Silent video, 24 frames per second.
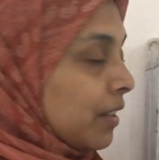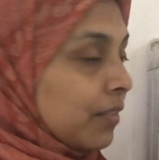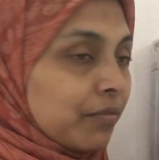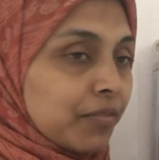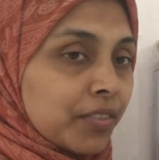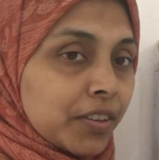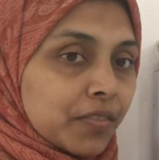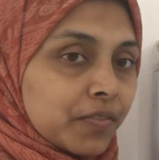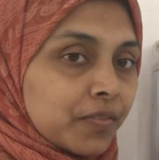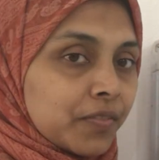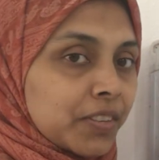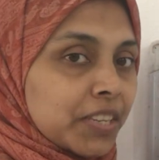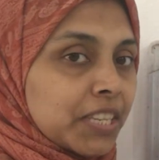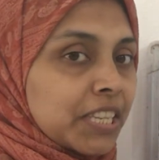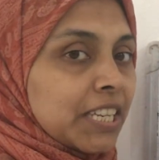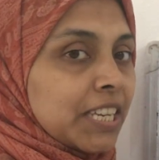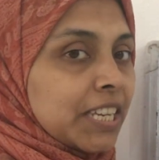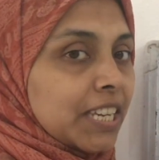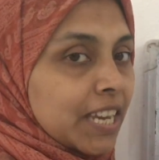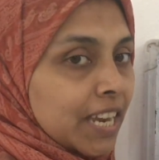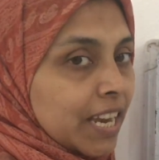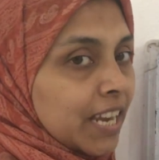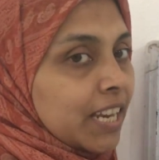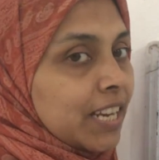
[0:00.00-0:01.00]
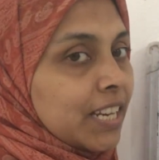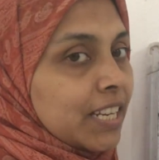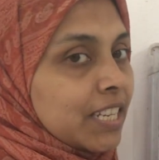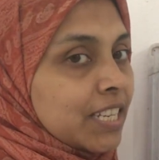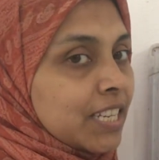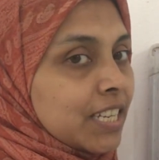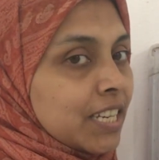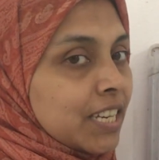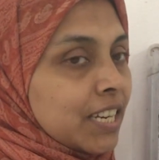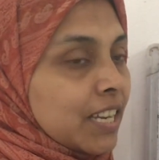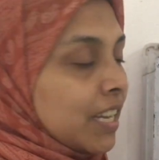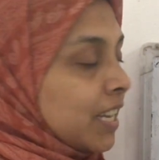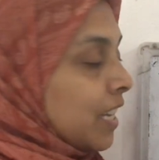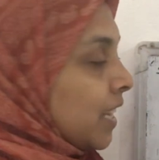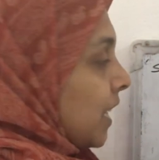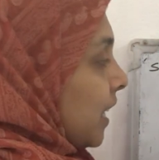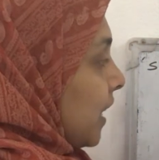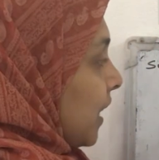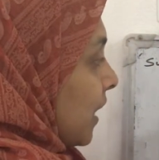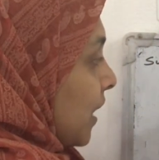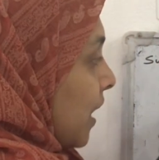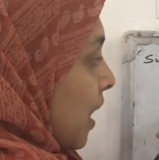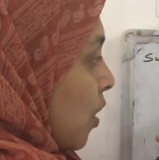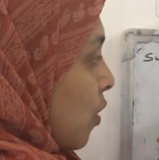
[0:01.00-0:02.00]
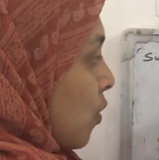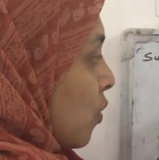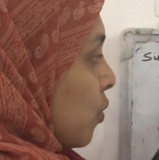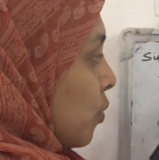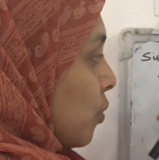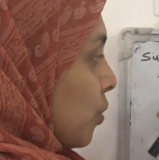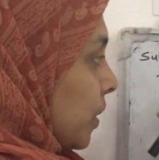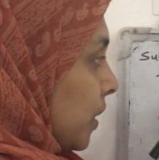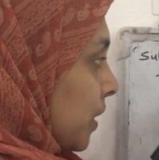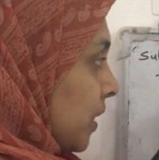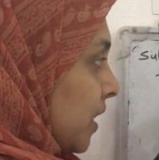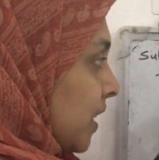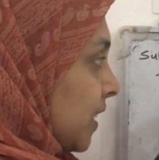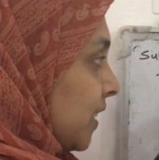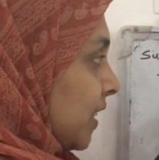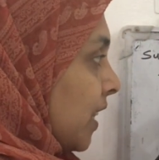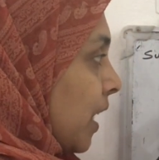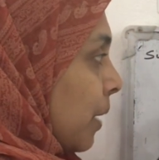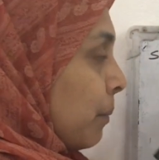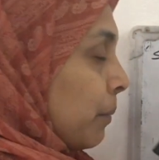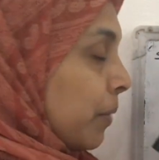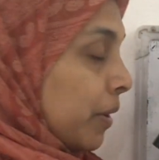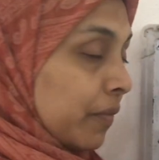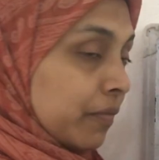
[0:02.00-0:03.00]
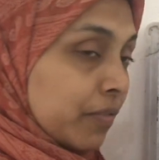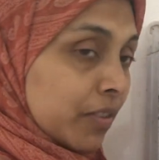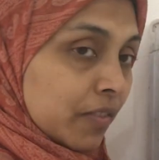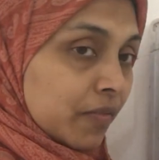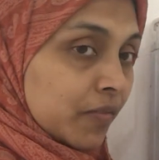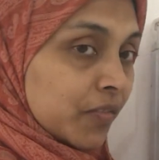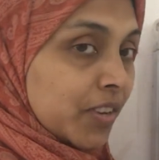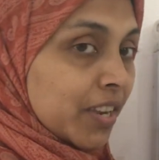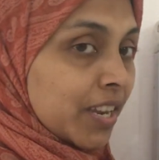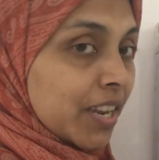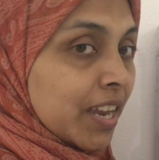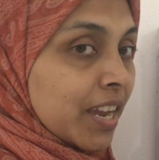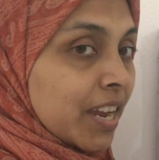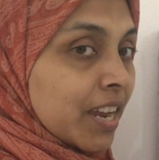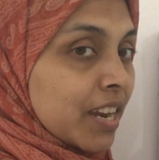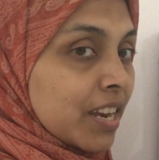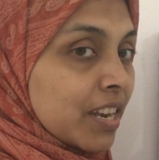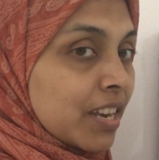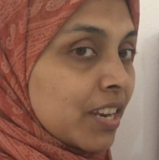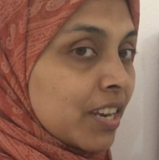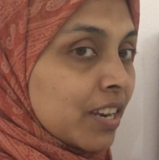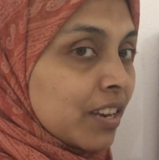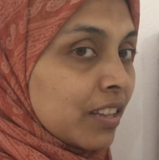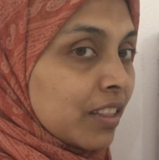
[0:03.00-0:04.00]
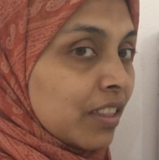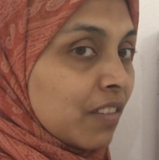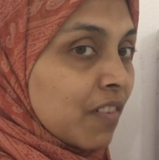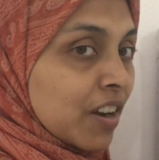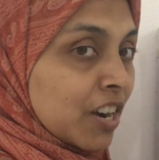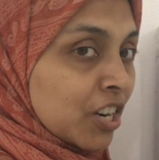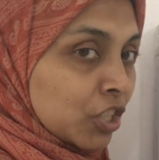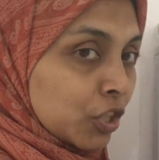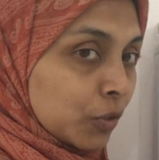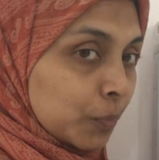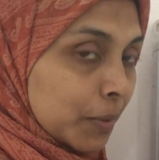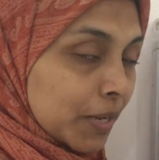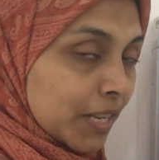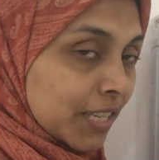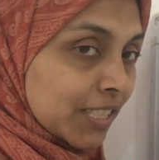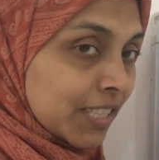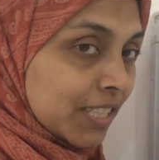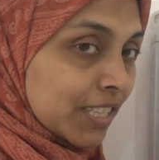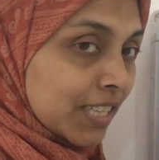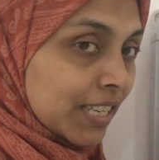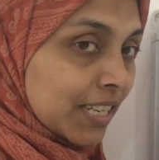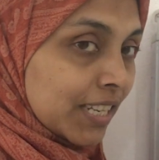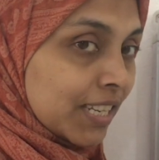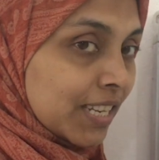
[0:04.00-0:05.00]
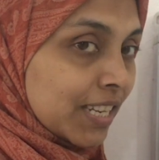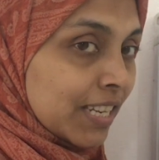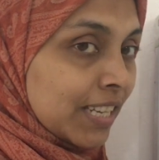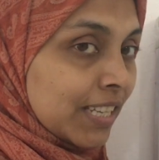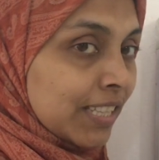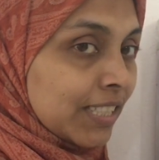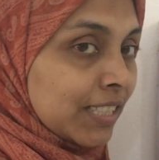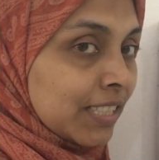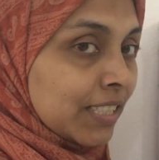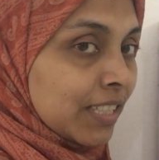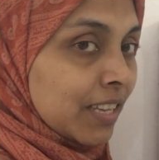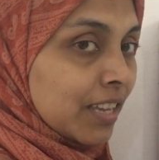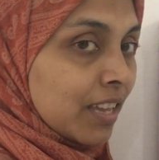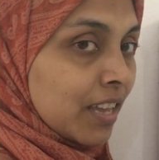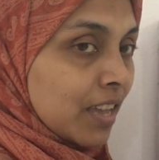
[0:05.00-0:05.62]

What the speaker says: 58. Now in this number 58, the ones place digit is